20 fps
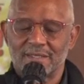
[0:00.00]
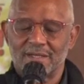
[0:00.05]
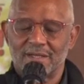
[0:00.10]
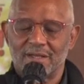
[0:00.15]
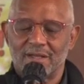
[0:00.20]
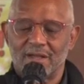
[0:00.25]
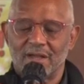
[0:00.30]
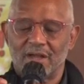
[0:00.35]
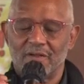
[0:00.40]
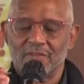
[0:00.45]

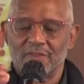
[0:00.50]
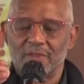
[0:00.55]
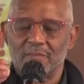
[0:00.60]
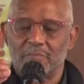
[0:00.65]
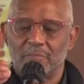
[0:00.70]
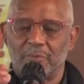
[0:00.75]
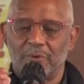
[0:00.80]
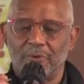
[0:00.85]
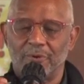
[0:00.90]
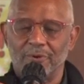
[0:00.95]
of the
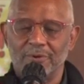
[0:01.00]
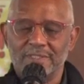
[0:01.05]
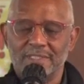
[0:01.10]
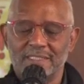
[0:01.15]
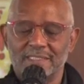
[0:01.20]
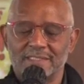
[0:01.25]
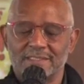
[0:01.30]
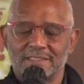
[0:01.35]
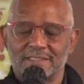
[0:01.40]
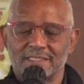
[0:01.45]
important
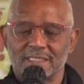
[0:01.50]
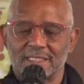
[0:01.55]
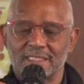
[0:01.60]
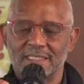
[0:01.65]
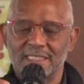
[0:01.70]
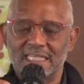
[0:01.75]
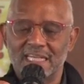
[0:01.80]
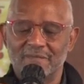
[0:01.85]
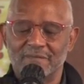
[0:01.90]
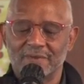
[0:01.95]

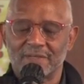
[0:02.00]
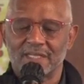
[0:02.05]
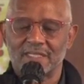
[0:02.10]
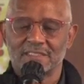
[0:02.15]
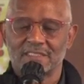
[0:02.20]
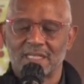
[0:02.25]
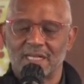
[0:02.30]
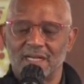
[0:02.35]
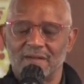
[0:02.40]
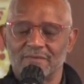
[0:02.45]
significance of
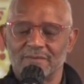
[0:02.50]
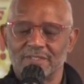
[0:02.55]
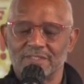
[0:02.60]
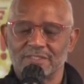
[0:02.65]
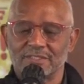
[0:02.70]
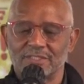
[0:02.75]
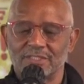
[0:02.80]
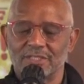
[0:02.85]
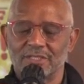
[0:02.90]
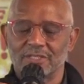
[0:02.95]
this here
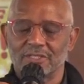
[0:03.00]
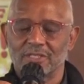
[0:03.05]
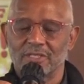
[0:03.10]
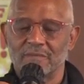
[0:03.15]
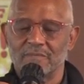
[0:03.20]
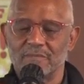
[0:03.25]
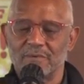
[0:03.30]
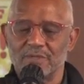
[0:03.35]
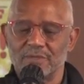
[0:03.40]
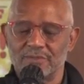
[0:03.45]

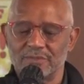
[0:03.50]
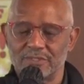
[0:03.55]
communion.